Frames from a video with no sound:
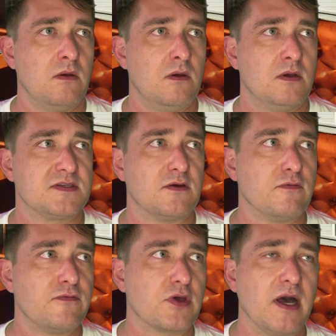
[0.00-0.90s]
So
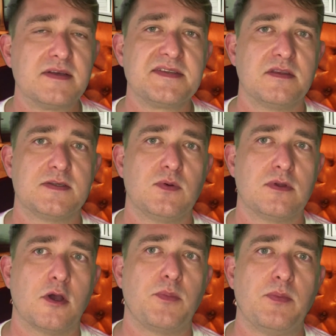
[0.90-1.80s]
for Kelsen, this would
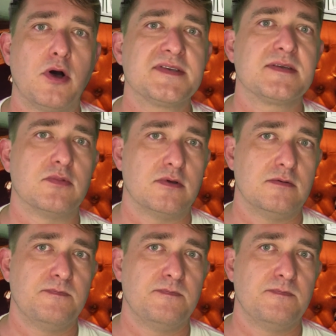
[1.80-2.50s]
not be possible.